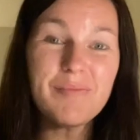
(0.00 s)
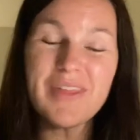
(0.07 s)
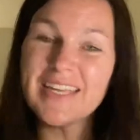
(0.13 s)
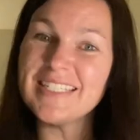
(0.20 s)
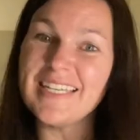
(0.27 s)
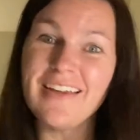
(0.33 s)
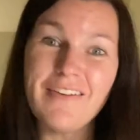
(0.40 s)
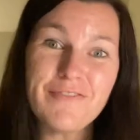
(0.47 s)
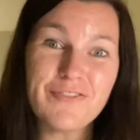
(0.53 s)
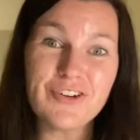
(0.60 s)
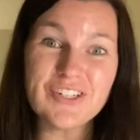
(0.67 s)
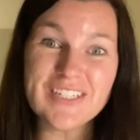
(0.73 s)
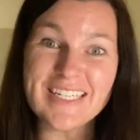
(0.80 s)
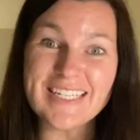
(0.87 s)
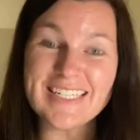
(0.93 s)
That's it for
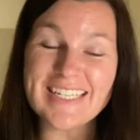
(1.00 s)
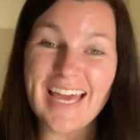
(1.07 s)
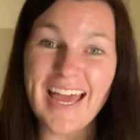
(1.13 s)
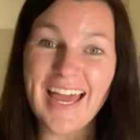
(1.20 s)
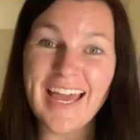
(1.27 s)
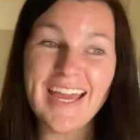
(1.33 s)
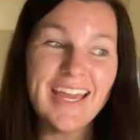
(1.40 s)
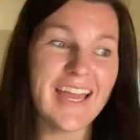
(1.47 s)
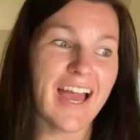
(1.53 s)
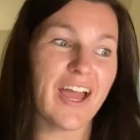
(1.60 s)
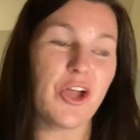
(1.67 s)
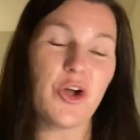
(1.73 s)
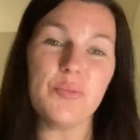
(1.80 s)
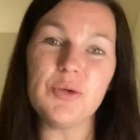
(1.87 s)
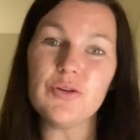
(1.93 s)
today. I
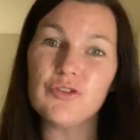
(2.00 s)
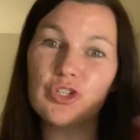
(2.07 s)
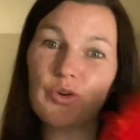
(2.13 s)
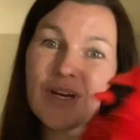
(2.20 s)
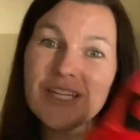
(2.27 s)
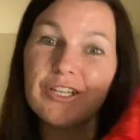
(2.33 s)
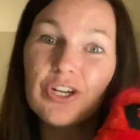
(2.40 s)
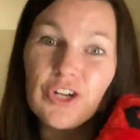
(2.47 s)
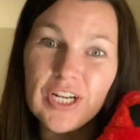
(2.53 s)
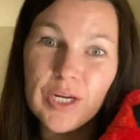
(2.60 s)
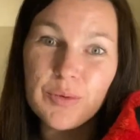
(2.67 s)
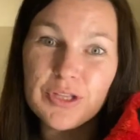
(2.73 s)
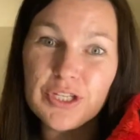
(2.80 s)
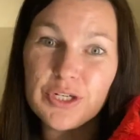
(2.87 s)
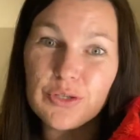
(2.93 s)
hope you enjoyed learning
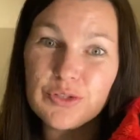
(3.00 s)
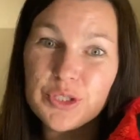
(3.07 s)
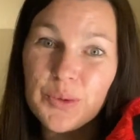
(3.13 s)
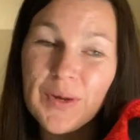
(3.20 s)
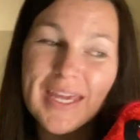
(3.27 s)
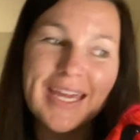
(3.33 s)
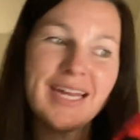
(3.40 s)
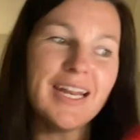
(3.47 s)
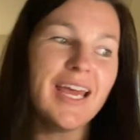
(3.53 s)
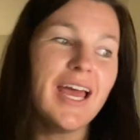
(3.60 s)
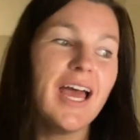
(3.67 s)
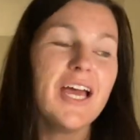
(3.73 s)
with little Tweet.